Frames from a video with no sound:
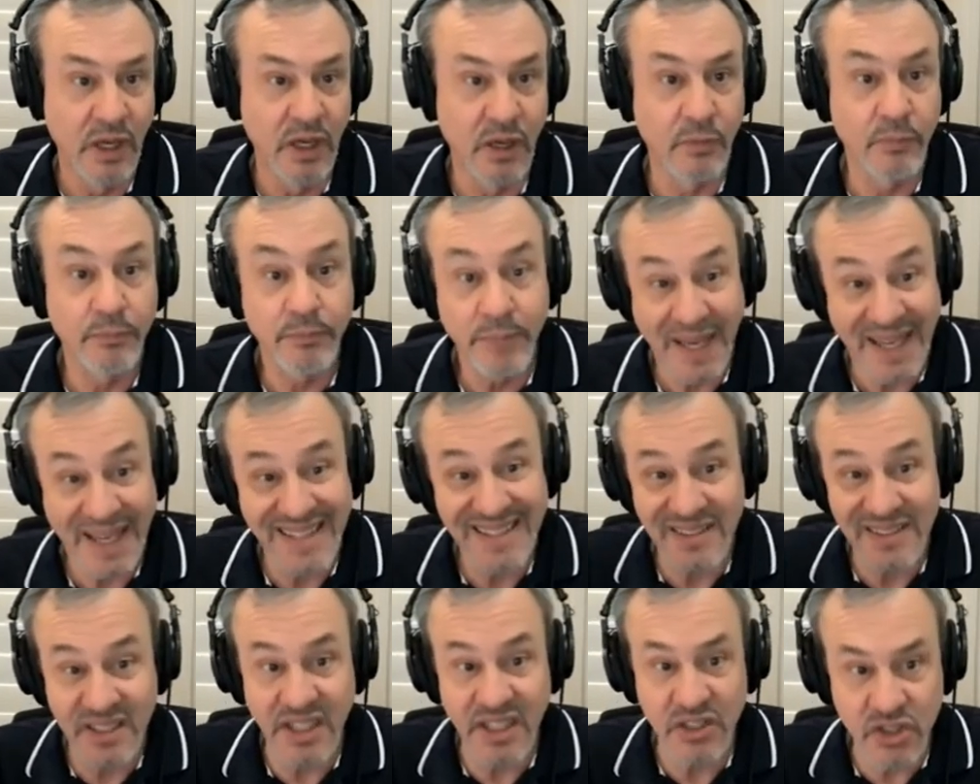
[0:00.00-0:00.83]
Pay
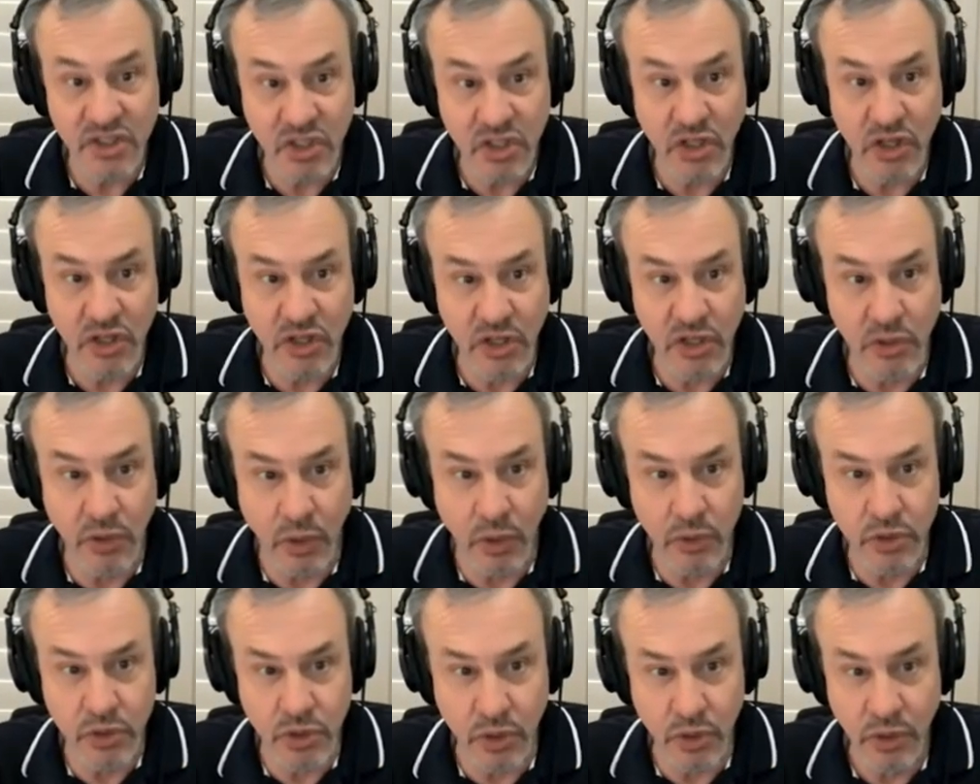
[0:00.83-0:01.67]
attention to the
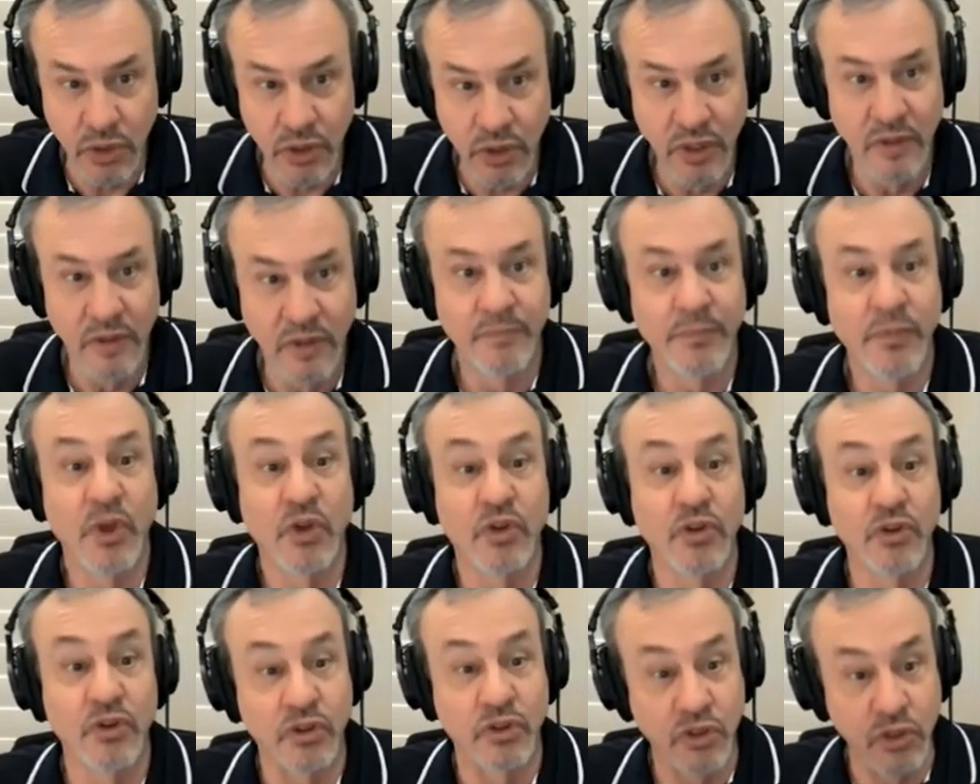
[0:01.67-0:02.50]
culture.
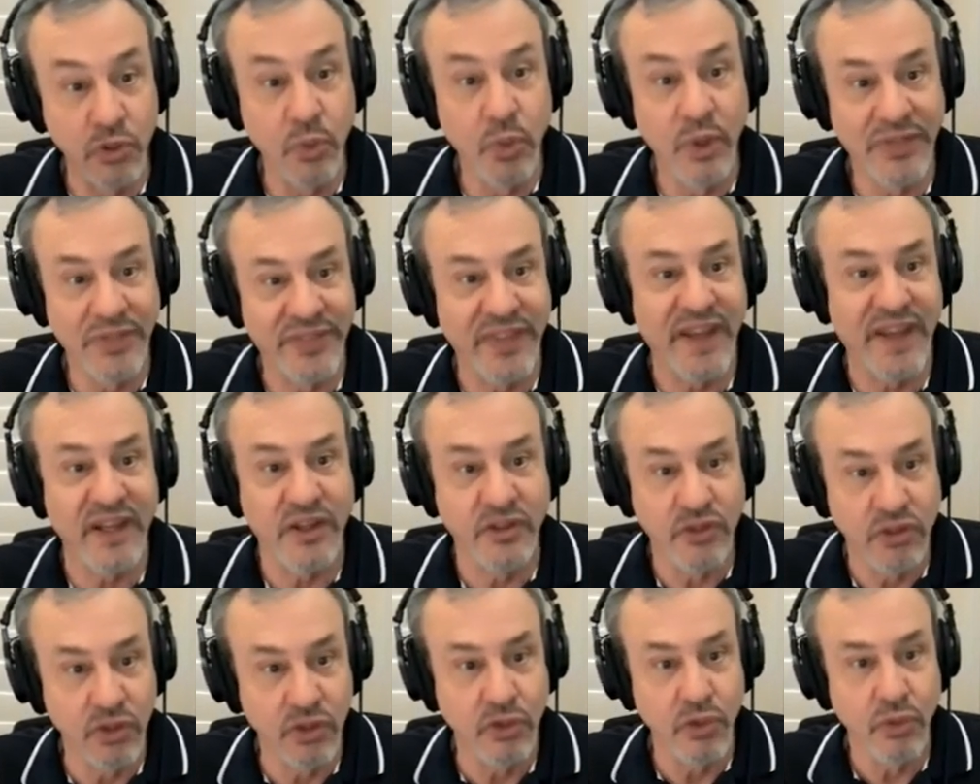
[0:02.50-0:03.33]
Do what they
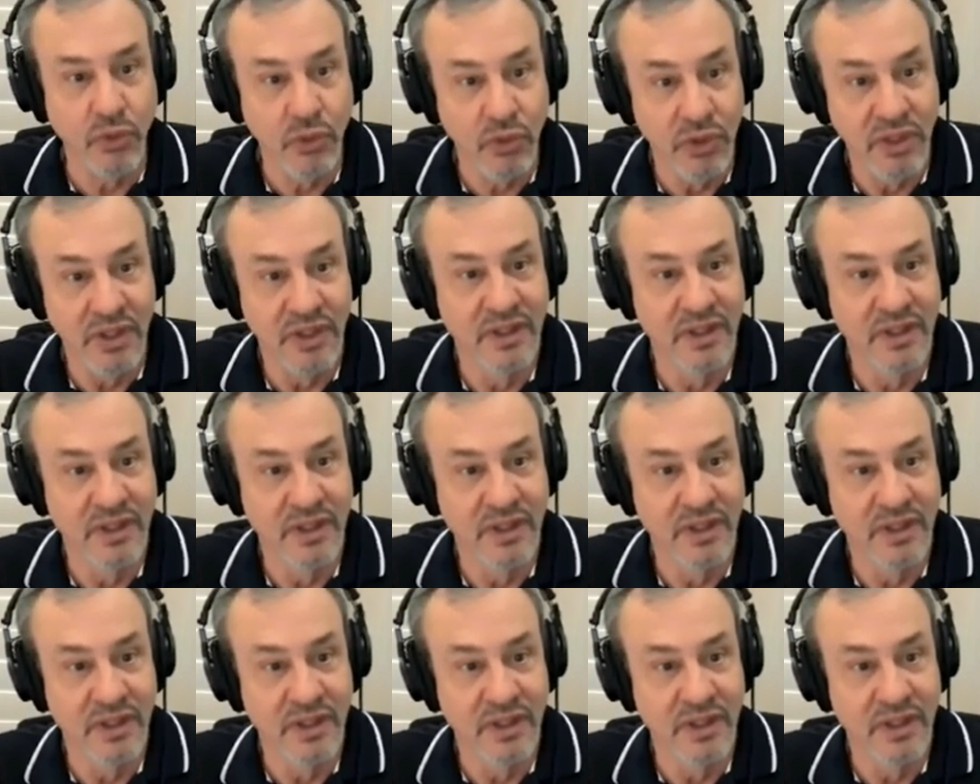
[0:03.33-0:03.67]
do.